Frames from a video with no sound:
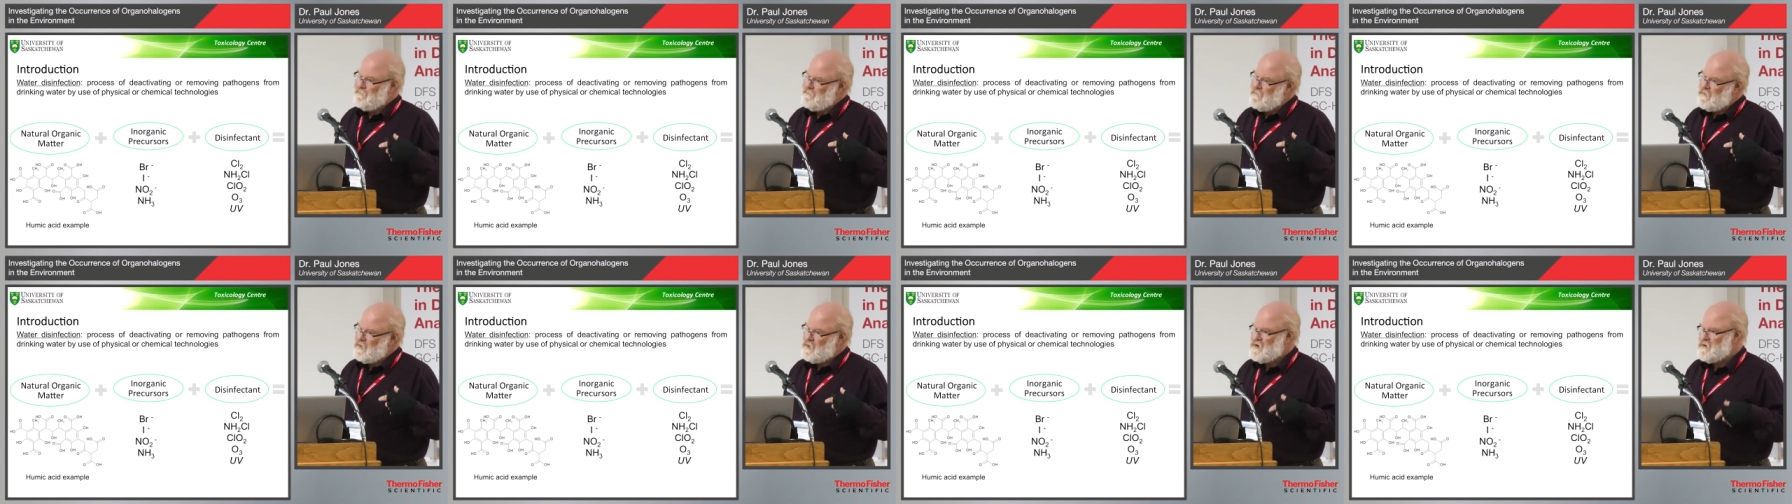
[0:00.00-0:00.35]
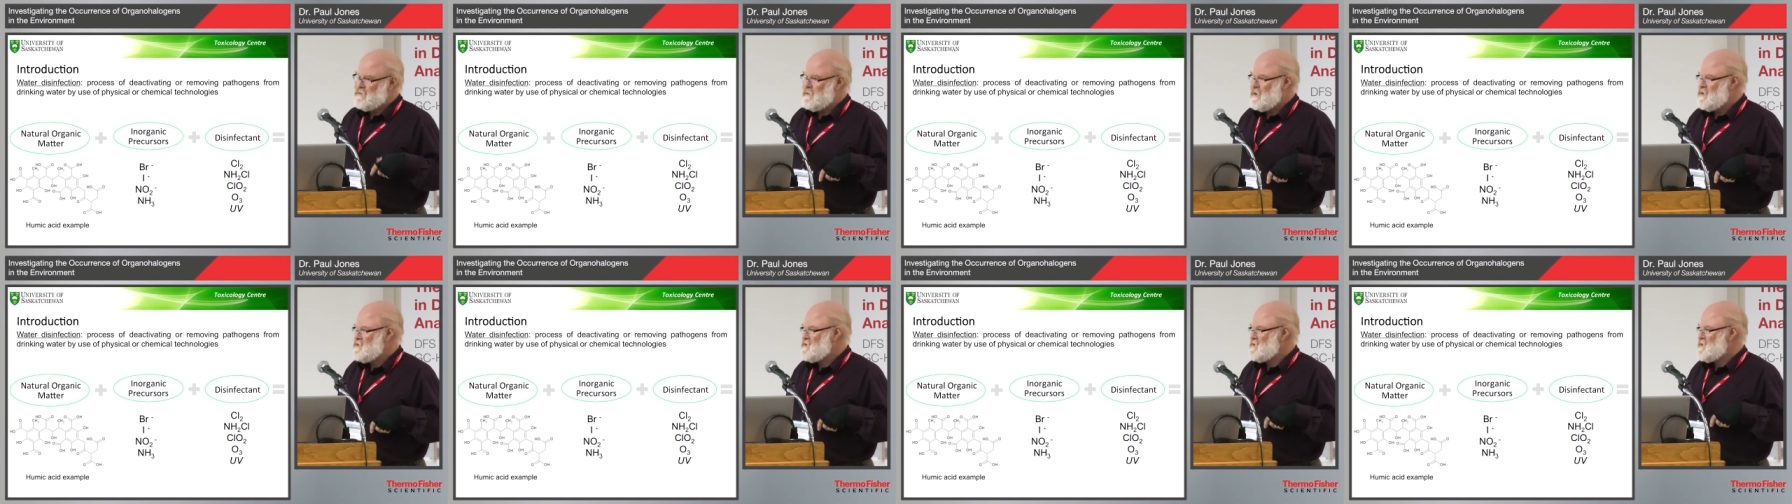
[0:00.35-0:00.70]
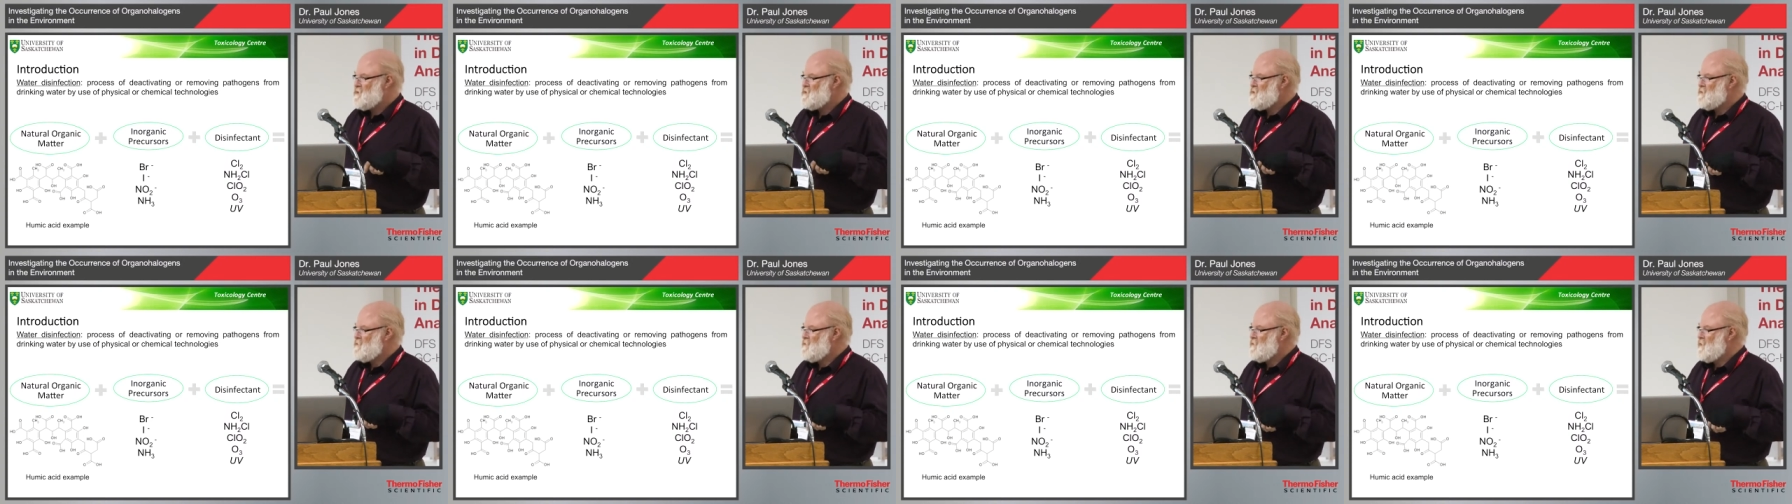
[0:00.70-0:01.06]
which most
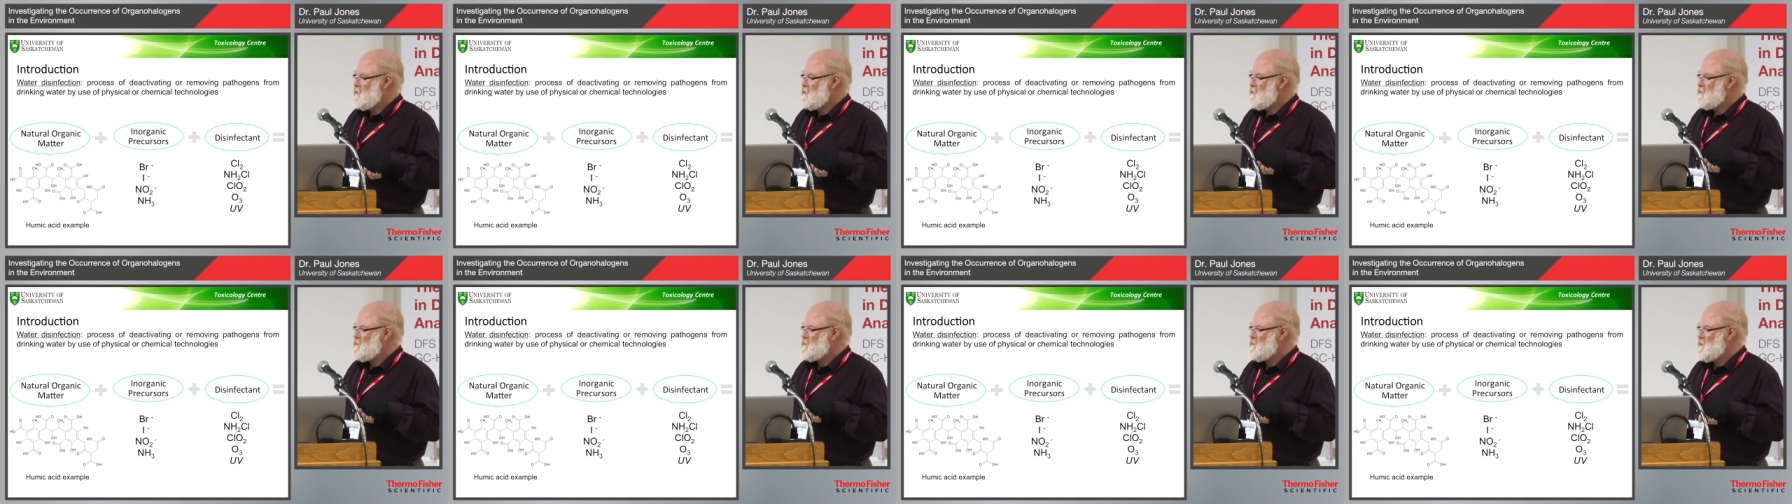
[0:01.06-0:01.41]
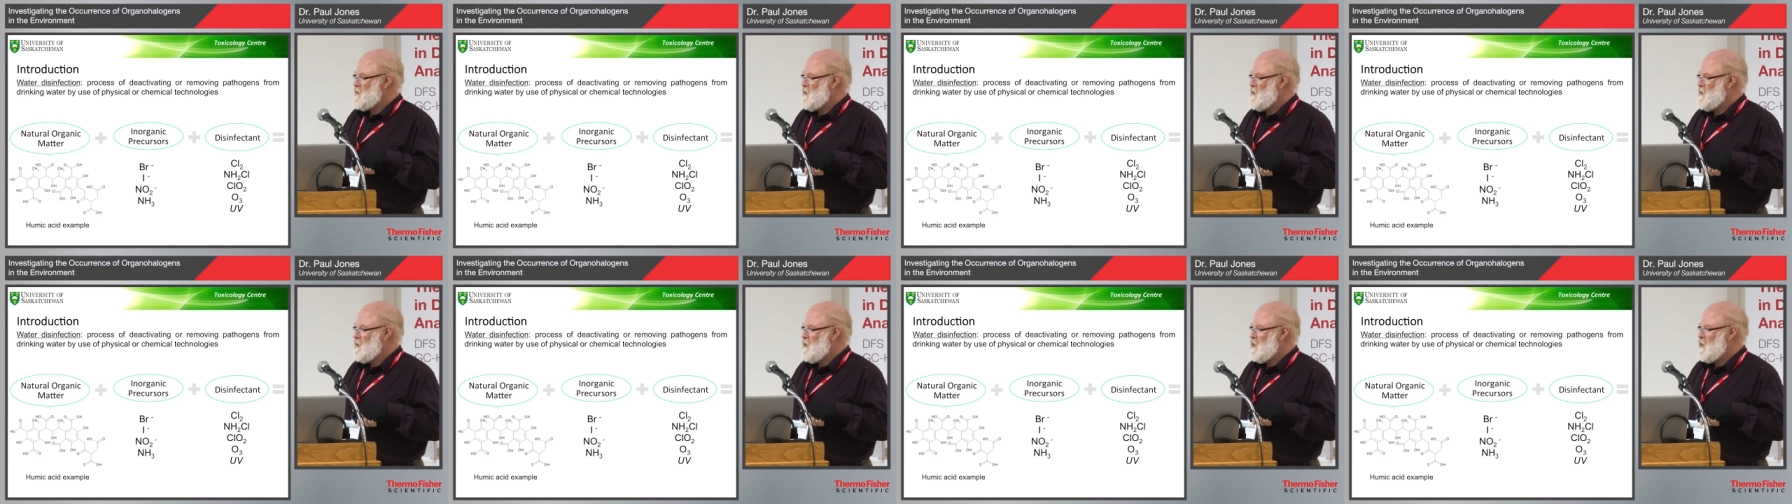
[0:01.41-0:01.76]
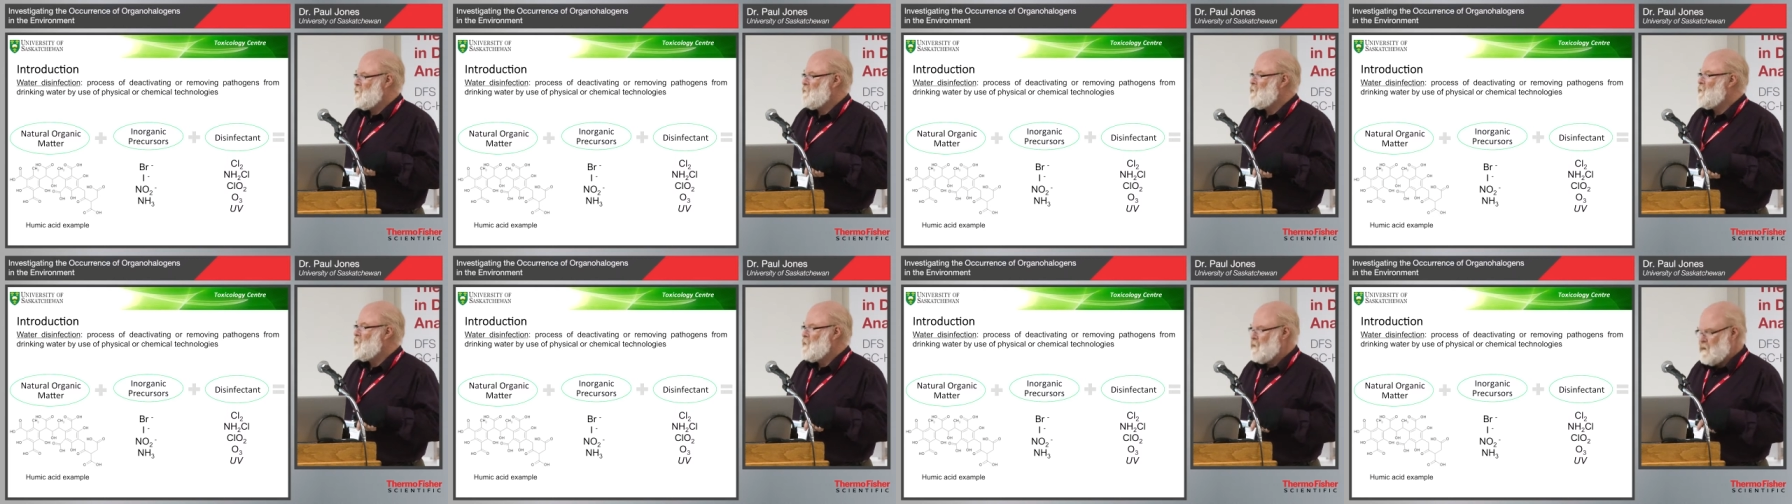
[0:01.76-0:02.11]
disinfectants
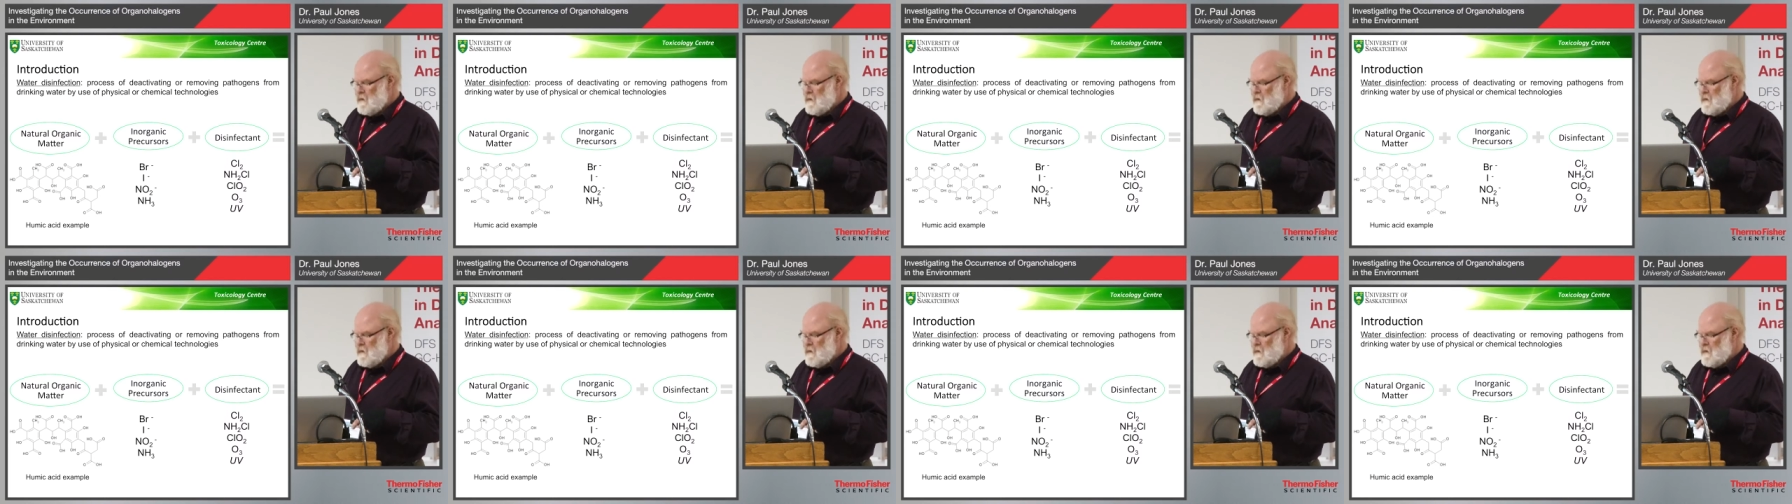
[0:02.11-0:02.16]
are,